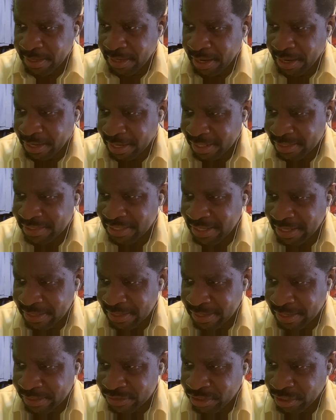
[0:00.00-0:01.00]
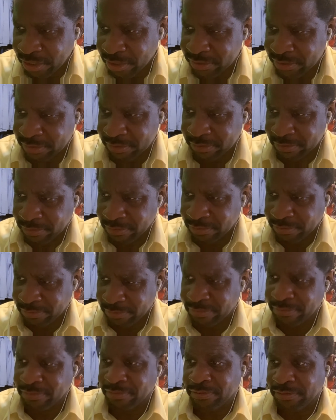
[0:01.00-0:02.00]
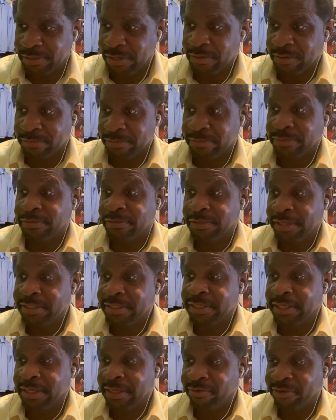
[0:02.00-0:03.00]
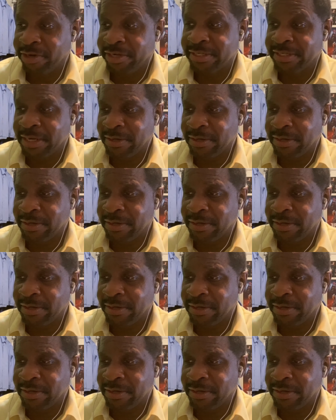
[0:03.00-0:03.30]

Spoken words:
and I think, and she looks, you know, Leslie Grace.